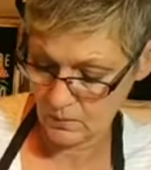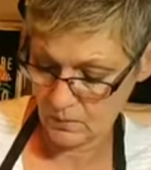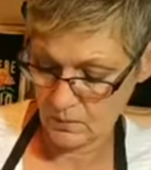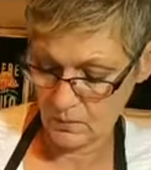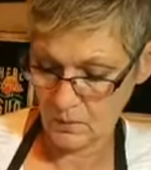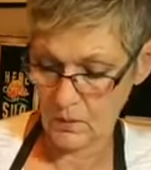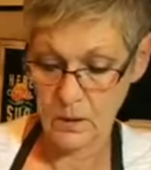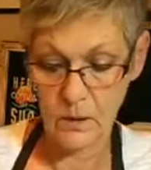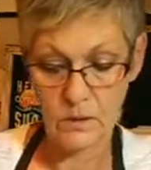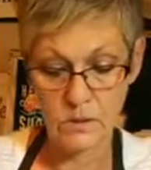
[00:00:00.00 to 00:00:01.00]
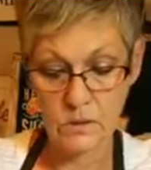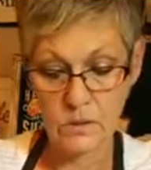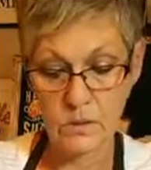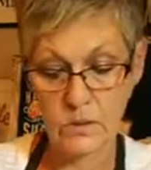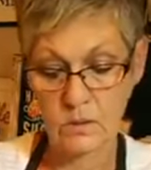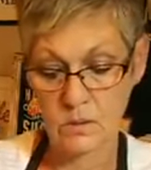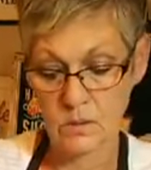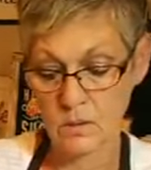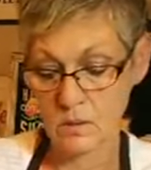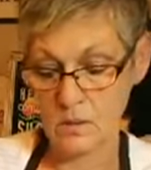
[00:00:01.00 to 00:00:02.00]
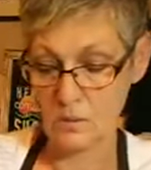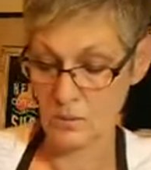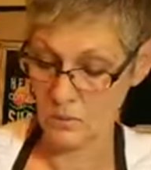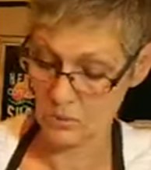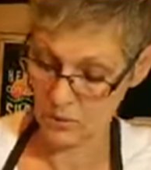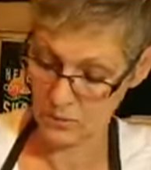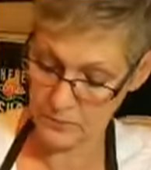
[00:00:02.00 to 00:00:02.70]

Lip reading: All right, and one more.